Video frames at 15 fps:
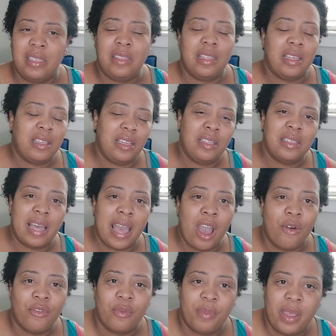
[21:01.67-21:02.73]
he thinks he's an
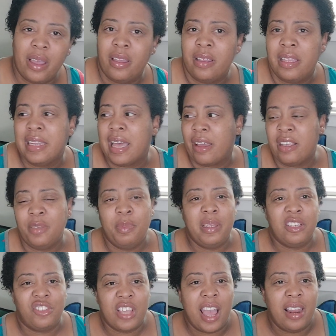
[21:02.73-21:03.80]
alpha male, and now he's
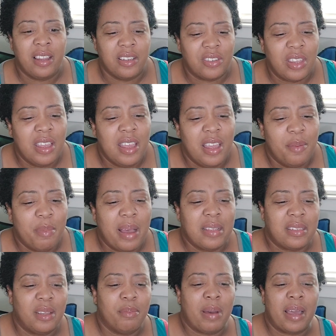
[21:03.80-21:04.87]
being challenged by
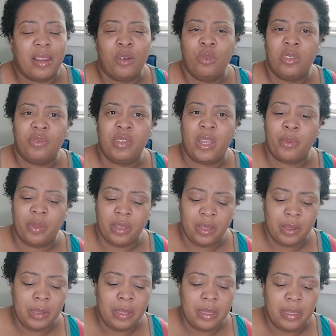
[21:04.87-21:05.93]
somebody who is
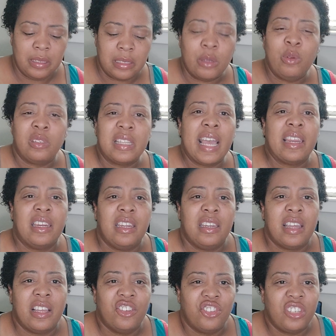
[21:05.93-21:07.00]
who's standing in
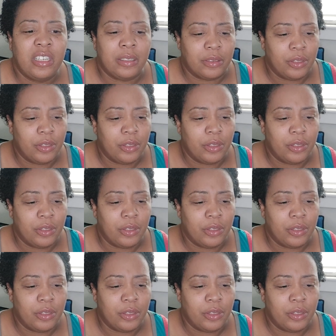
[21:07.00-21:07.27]
their shit.